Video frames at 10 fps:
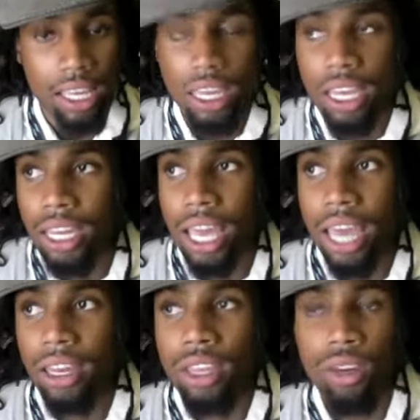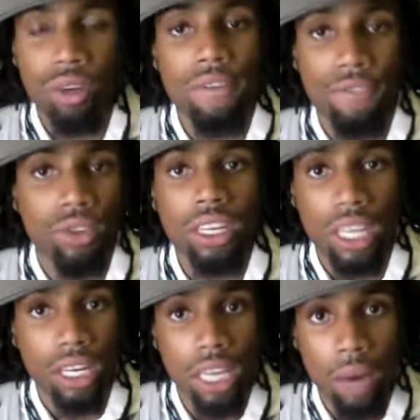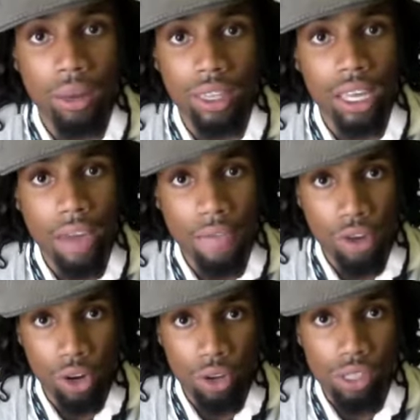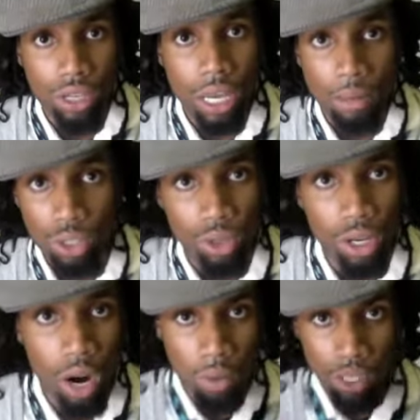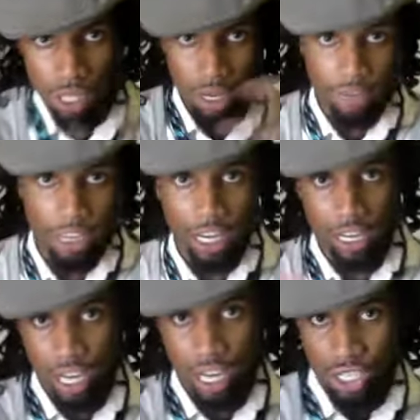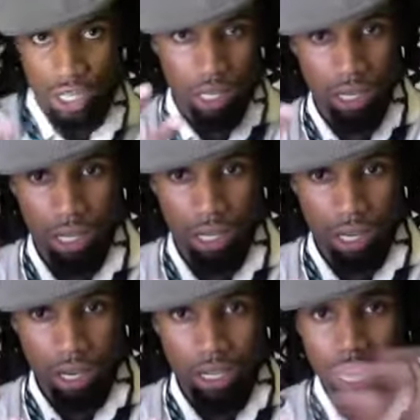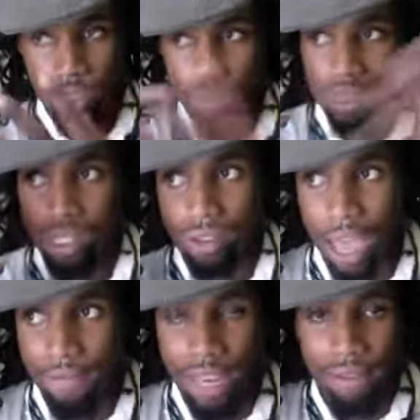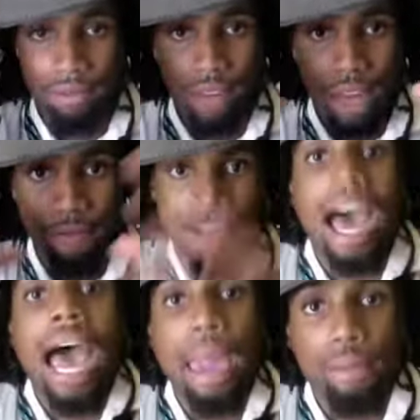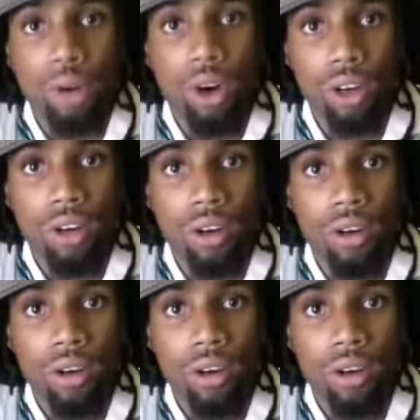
Any, you know, if you need any help, anything, if, are you still able to do it? Are we still have that connection? Like, do we still have that, that vibe going on?